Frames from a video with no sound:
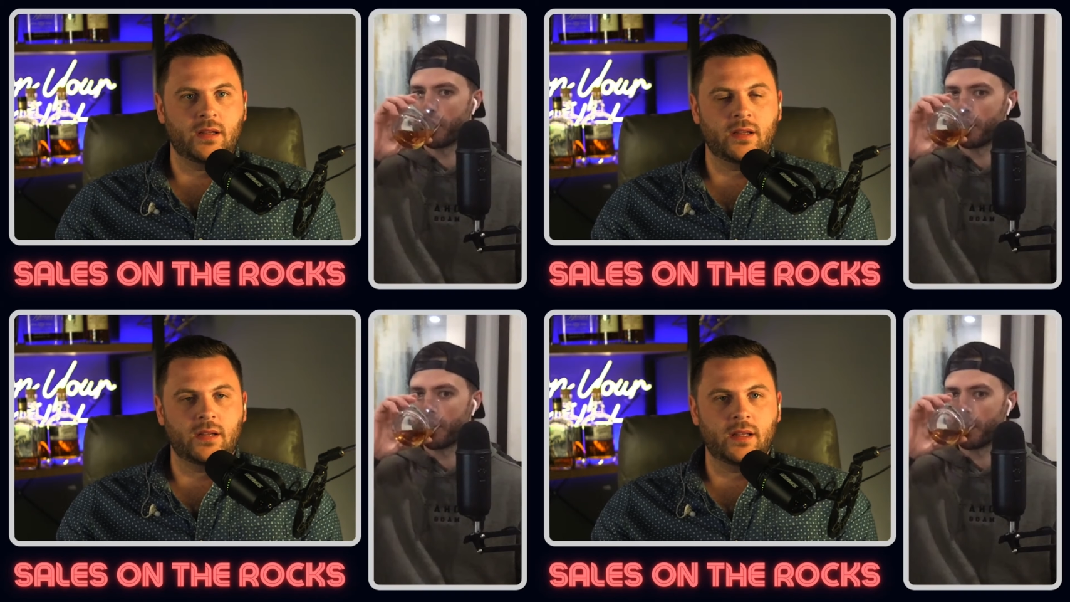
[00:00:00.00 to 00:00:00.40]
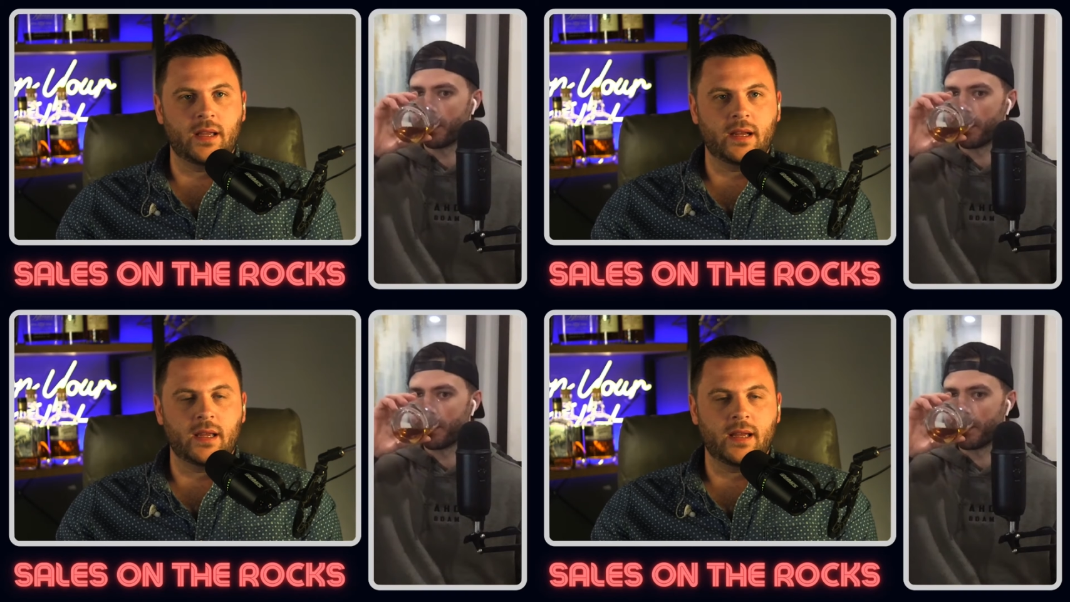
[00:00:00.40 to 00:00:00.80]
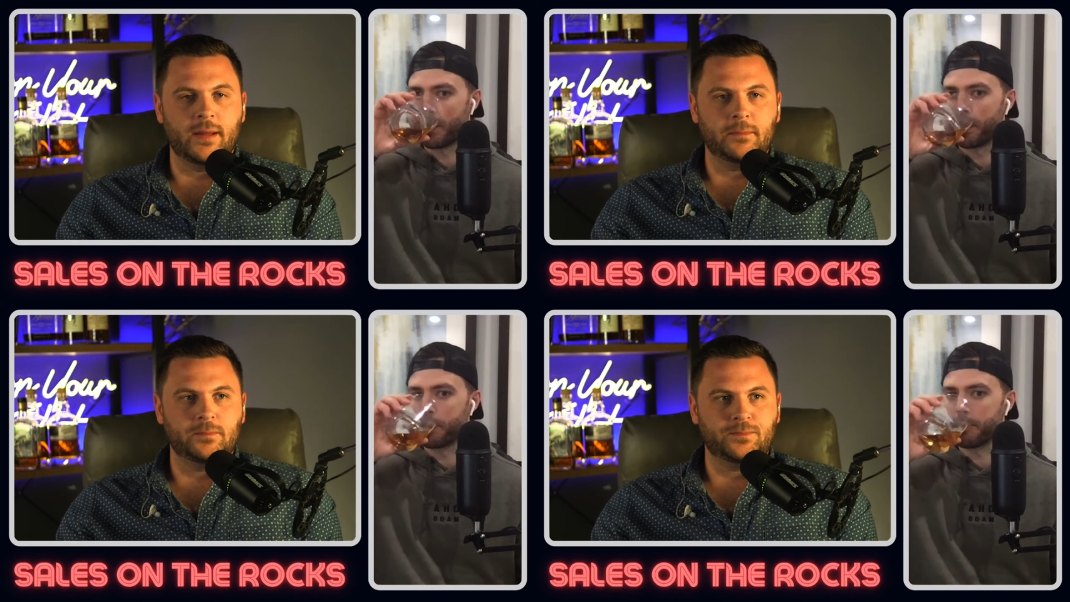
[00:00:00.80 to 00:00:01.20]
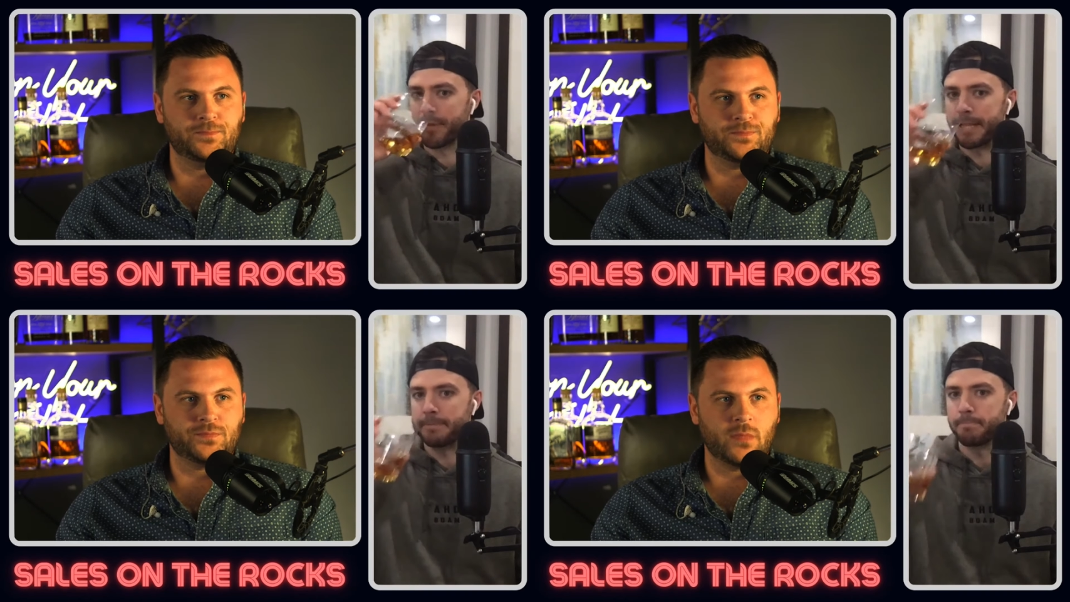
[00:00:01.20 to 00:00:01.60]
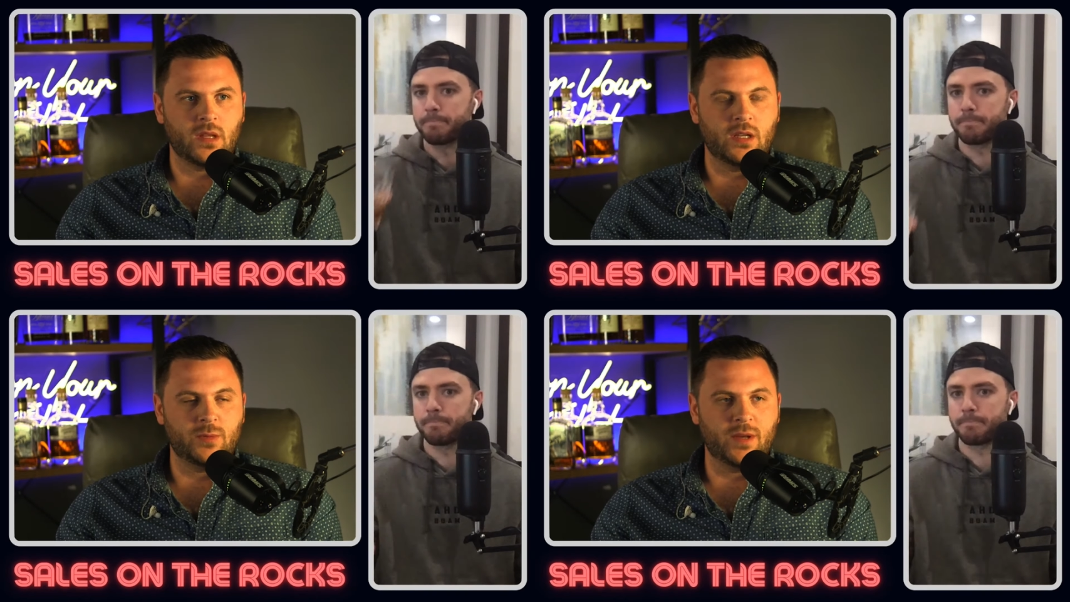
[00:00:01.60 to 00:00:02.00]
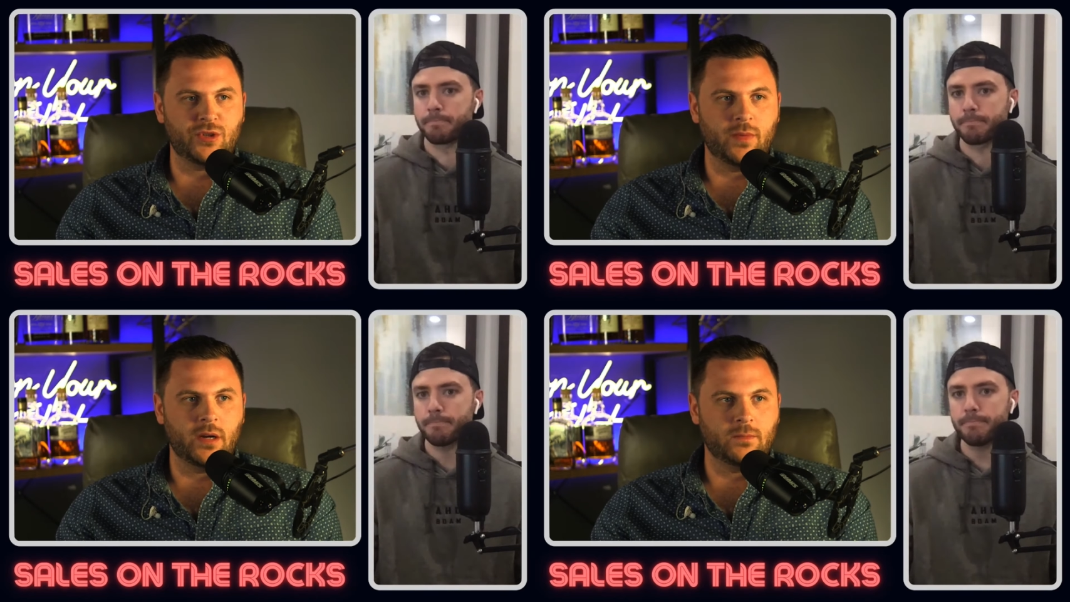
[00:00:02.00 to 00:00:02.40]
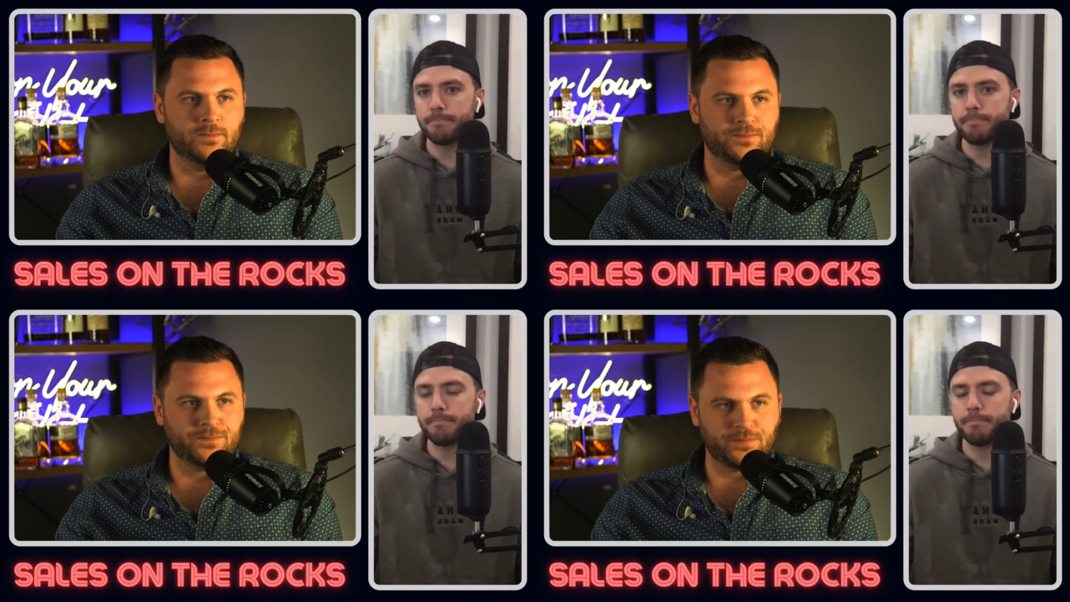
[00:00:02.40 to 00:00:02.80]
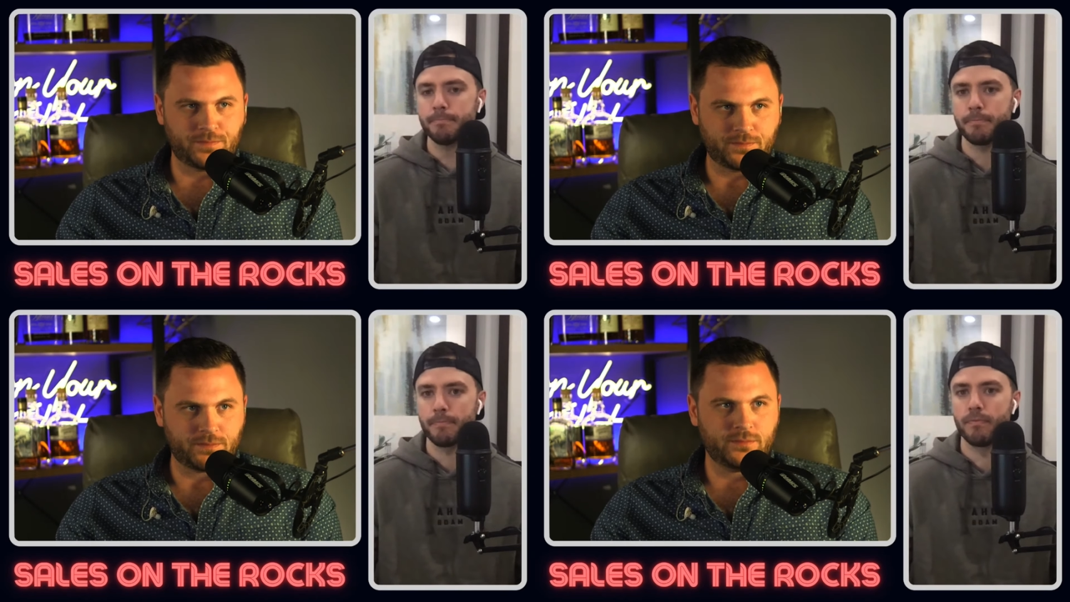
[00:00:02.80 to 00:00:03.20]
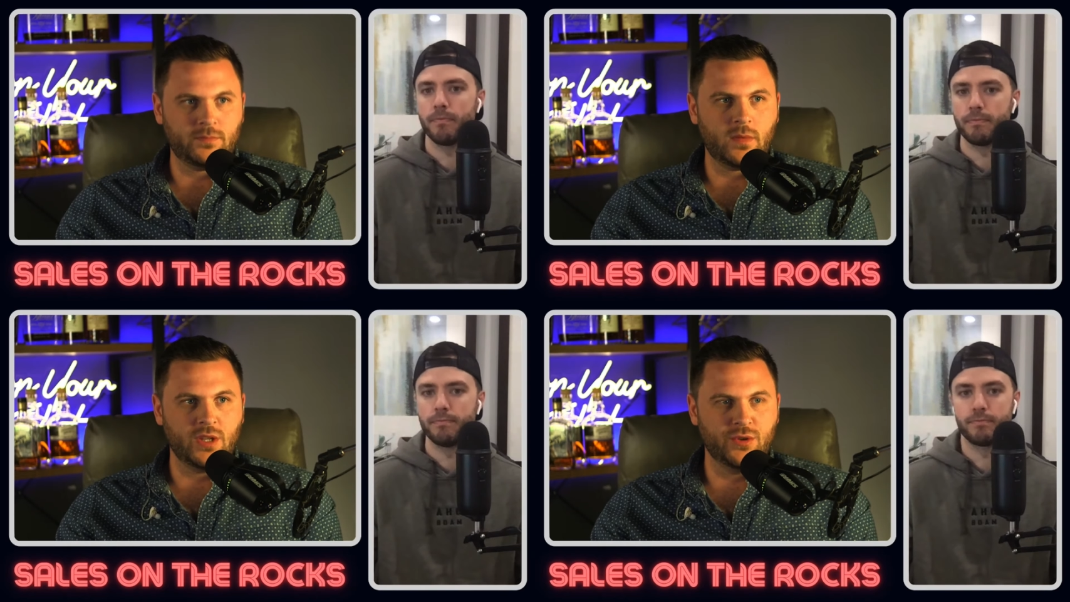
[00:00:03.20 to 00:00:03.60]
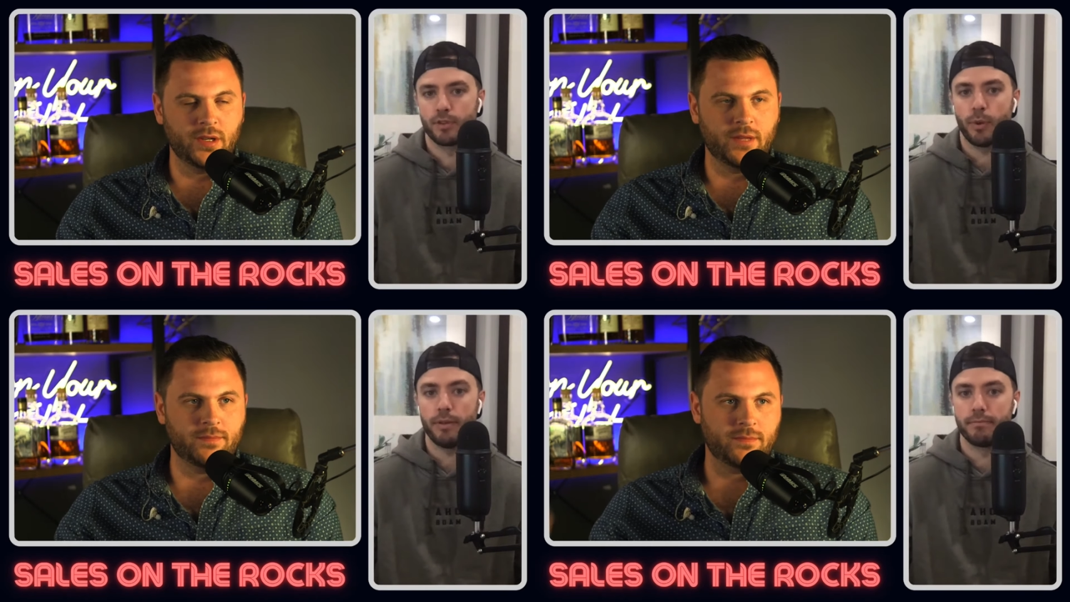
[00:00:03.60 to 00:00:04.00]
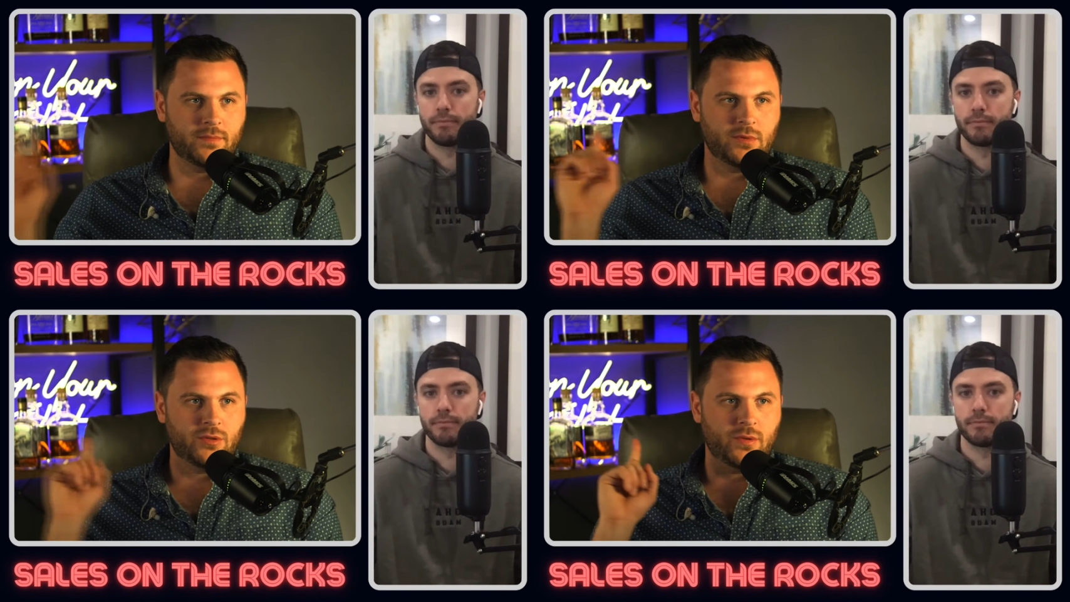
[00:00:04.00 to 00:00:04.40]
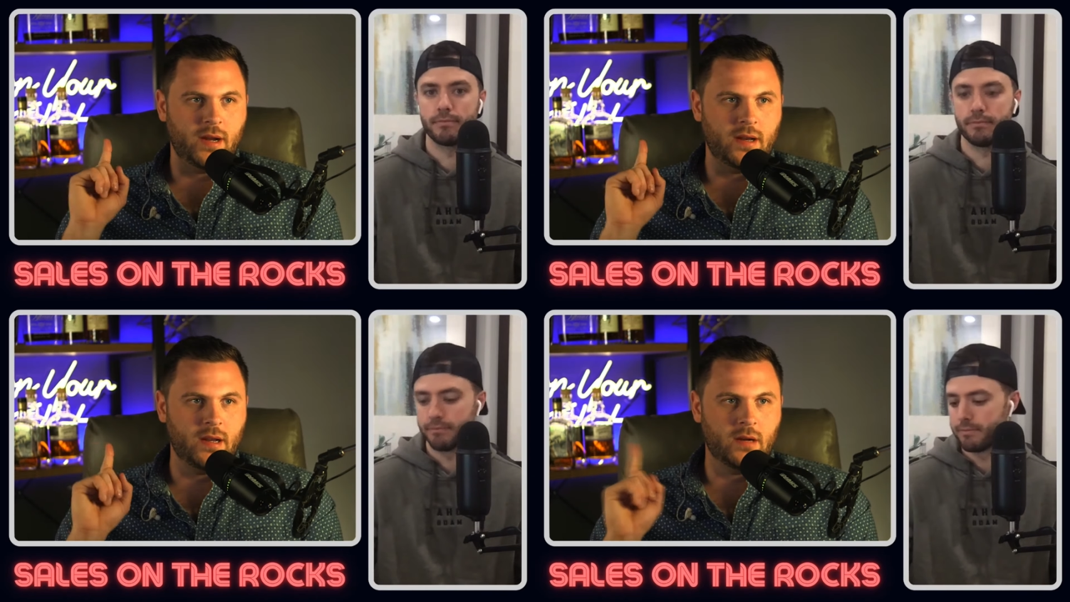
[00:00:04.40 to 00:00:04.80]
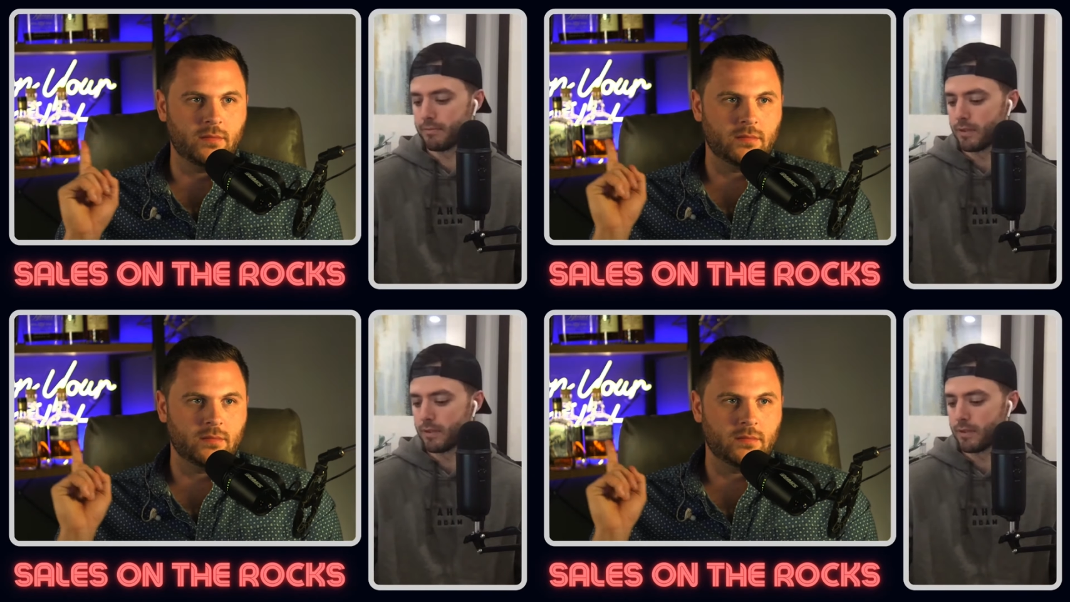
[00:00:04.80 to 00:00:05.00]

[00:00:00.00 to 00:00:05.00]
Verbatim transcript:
Speaker 1: like um, special barrel. It's really good. Sweet. It's right here.